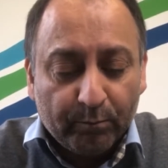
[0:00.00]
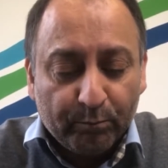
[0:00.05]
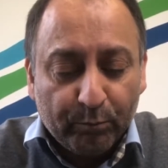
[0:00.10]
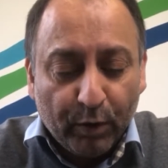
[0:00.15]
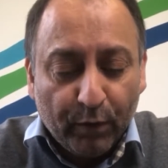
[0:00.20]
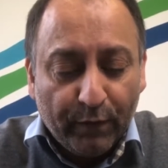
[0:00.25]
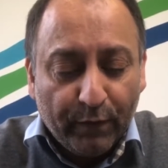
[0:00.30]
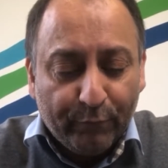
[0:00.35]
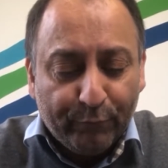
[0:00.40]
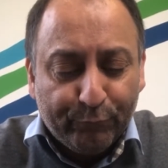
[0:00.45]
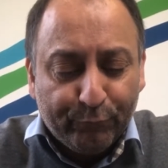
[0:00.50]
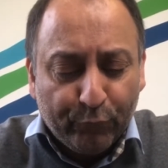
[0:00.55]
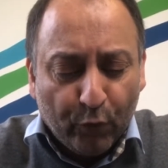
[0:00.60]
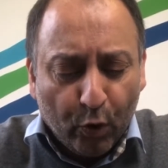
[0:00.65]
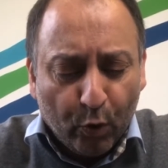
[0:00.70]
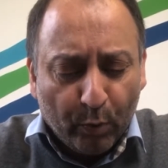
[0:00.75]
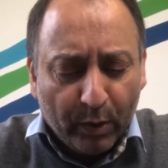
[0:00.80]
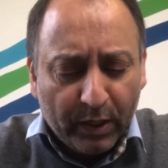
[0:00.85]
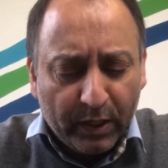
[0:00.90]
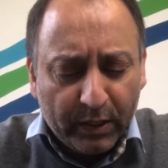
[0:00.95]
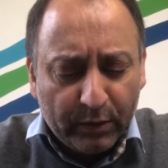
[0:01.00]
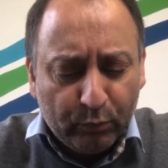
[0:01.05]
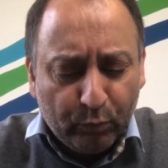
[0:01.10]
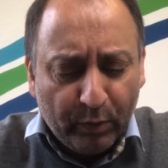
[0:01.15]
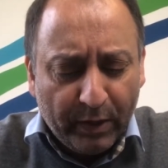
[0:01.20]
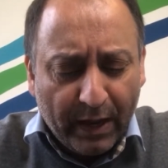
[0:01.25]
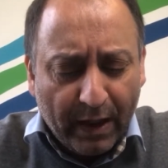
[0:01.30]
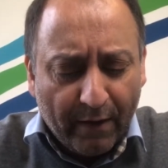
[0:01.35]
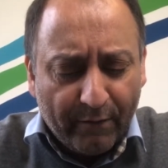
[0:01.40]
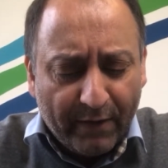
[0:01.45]
Moving forward,
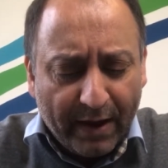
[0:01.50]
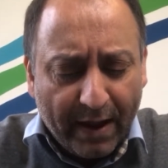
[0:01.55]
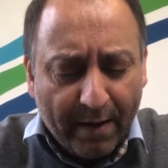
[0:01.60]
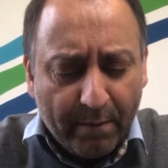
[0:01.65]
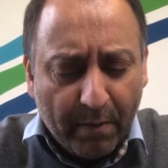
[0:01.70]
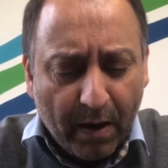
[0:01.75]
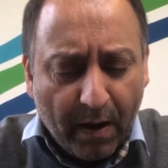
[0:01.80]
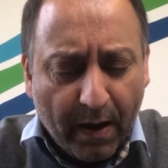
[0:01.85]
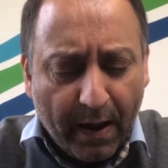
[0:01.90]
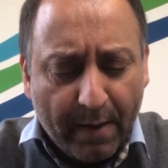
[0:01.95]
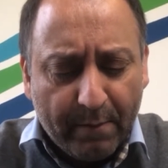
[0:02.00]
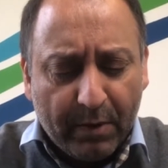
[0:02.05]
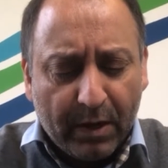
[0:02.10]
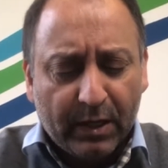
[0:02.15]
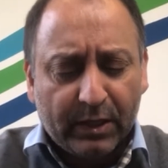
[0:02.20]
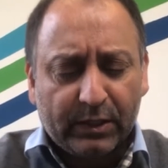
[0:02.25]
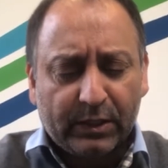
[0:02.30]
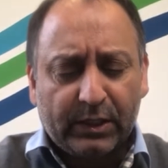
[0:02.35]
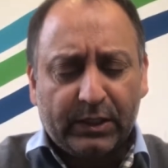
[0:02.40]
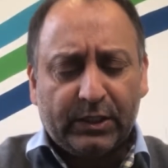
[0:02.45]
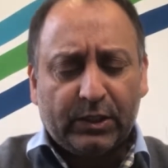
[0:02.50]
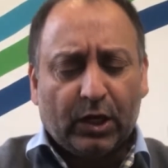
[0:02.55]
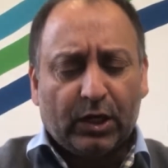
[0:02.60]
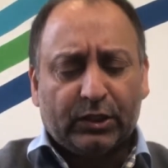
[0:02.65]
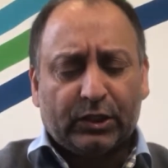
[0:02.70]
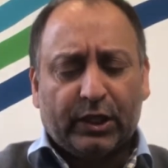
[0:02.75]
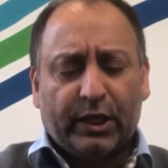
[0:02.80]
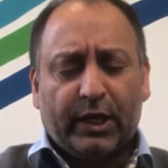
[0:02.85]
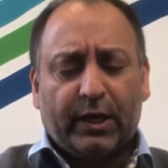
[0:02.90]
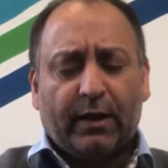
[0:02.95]
we have Emma. Emma is
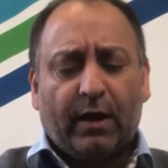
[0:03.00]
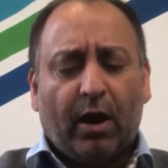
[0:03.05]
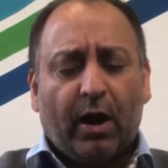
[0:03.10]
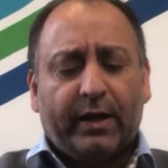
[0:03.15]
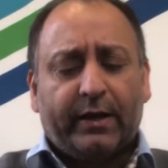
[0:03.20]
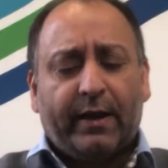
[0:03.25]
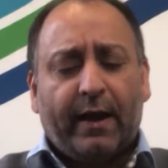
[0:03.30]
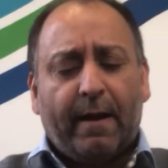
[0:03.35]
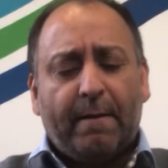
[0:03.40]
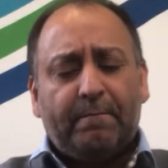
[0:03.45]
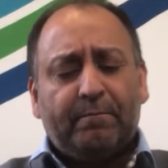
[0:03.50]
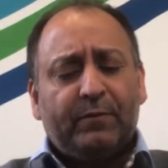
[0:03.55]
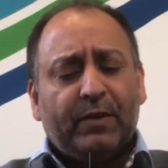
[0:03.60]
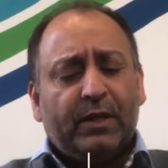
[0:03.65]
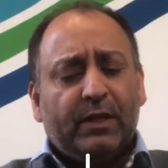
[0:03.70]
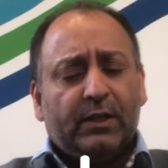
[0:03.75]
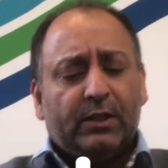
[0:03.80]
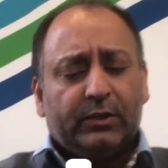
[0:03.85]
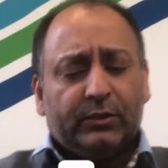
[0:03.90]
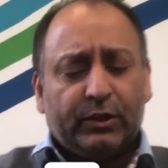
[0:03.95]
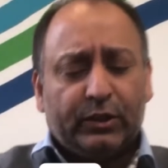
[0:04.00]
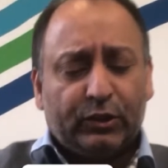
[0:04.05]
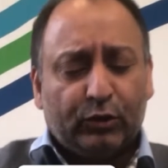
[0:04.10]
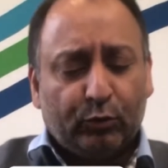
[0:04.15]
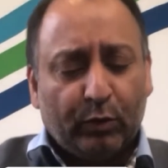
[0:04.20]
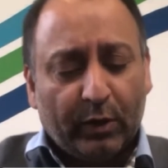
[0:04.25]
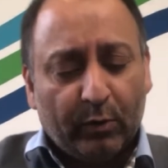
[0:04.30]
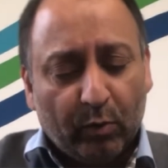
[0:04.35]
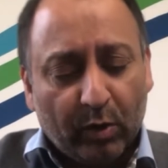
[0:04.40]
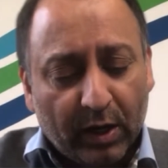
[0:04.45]
asking, hi Cam, just a
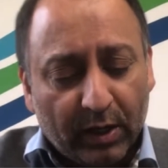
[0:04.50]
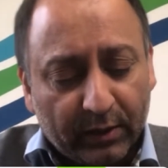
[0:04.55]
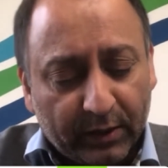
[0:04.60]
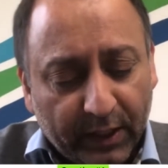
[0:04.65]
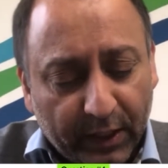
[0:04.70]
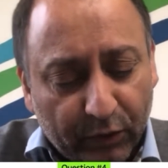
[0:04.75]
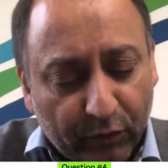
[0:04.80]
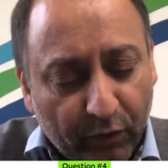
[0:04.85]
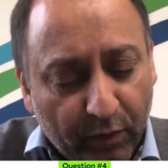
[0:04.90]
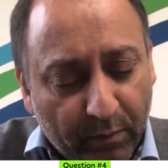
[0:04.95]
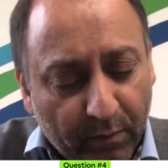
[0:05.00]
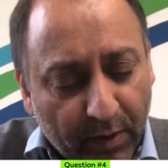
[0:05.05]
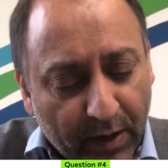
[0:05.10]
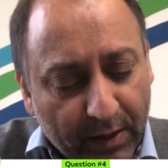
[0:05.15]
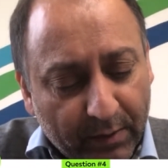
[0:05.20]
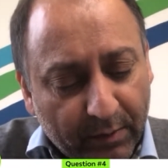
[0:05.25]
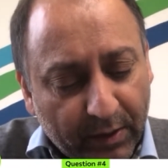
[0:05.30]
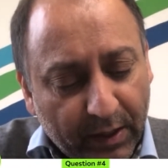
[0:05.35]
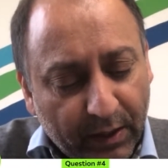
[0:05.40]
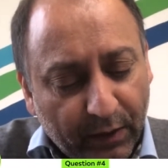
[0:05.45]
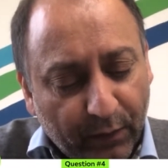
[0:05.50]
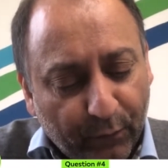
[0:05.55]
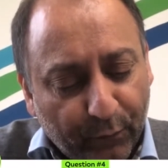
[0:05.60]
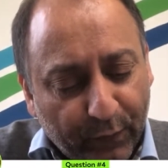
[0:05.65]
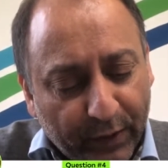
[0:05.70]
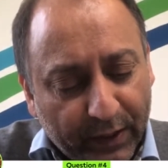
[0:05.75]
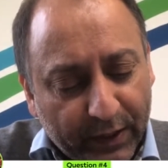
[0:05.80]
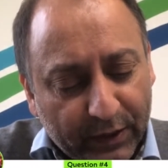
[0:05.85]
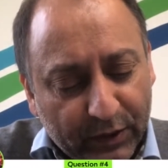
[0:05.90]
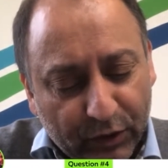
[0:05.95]
quick one. Can you remind me the
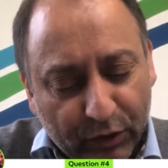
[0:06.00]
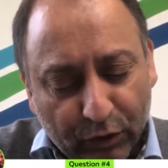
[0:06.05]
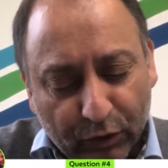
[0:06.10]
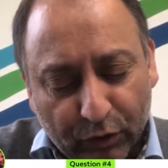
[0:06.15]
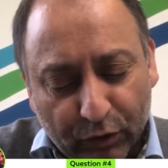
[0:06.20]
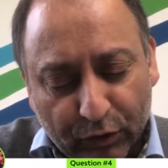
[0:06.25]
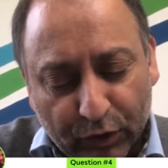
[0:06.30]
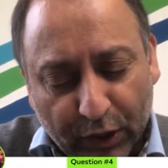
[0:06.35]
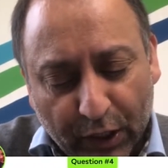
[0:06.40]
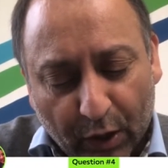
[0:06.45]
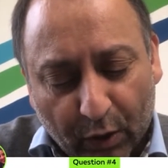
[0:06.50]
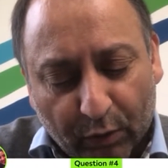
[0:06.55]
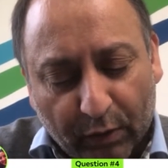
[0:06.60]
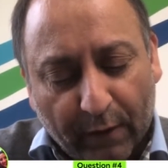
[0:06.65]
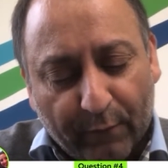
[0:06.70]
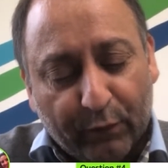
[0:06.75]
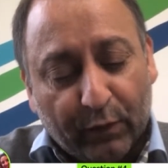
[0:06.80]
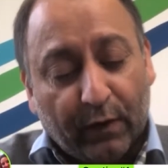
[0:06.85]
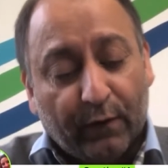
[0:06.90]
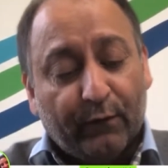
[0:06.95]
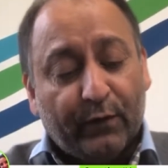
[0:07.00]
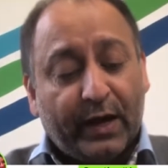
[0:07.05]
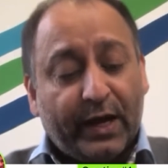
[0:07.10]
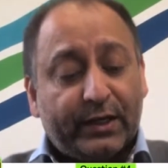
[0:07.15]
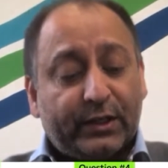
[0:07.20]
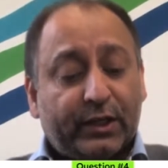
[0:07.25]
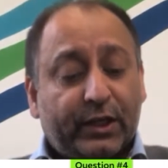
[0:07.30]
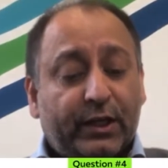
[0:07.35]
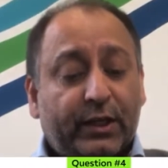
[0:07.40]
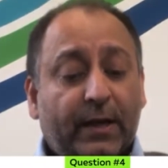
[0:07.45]
figures you used to calculate for
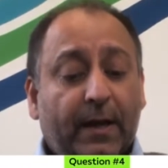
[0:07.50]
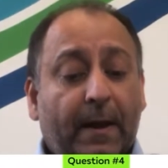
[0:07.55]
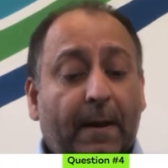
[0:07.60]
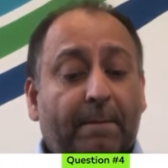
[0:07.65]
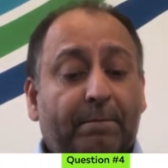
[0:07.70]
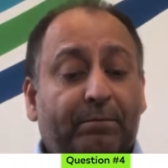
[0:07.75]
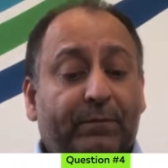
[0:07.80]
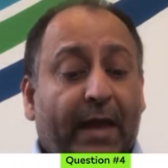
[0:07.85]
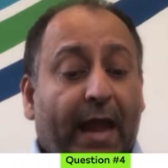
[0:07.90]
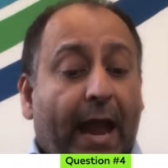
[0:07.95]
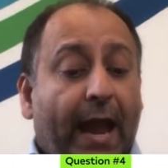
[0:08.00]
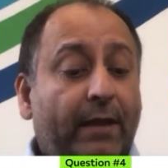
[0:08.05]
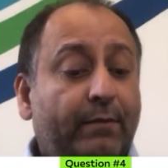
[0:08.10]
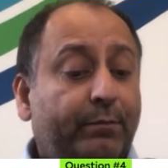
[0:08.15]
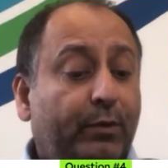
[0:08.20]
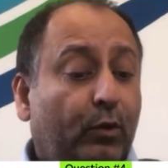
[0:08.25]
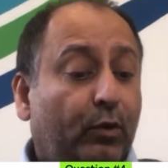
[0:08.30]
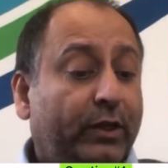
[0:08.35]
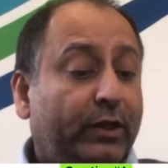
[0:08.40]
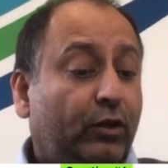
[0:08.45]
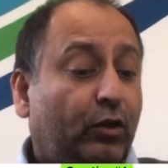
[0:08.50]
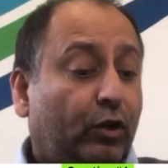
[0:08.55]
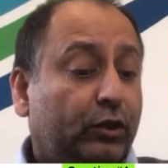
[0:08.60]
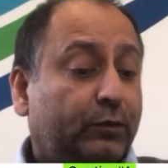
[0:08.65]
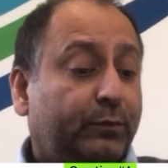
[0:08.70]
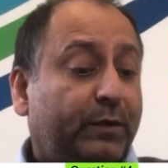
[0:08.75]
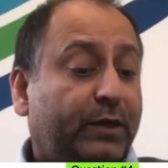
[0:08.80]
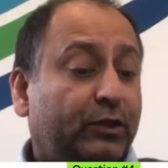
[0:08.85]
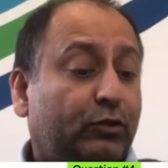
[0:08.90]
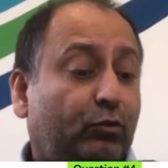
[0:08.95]
conversion and building
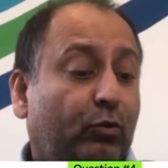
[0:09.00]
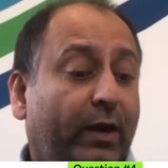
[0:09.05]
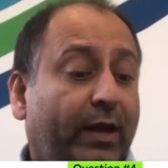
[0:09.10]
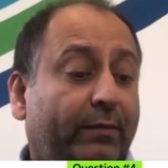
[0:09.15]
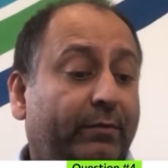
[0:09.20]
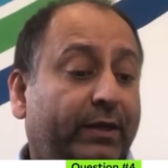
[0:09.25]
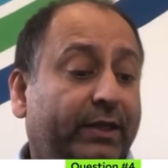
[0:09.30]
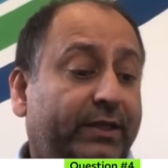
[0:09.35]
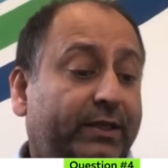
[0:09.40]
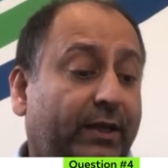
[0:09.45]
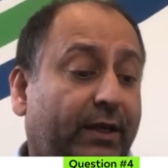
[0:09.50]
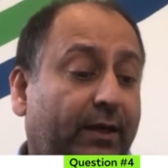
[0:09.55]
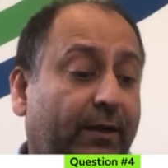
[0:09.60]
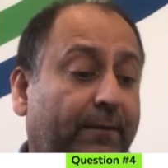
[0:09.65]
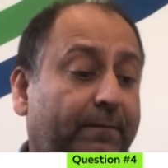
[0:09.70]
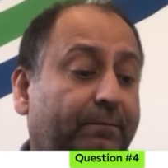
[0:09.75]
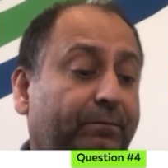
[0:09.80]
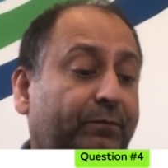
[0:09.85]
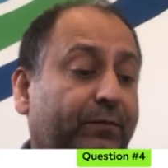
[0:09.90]
costs per square meter?